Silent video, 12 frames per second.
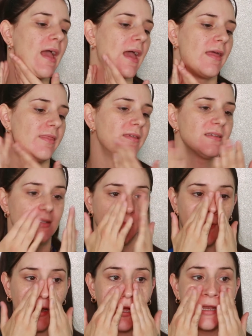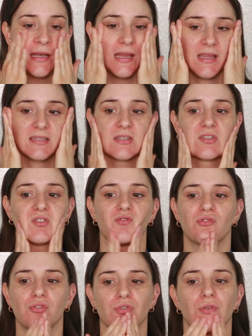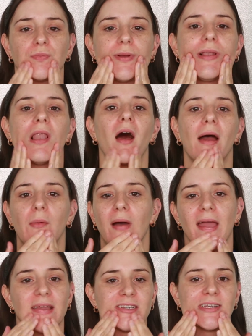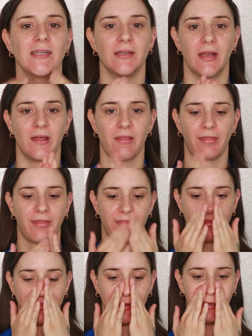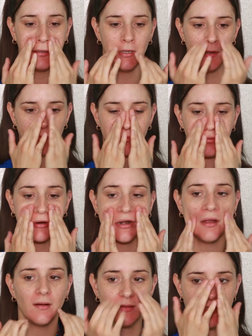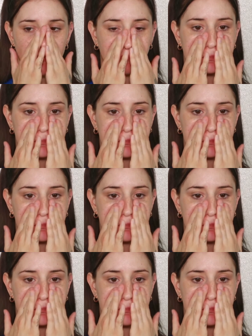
And this one is a super lightweight and thin product,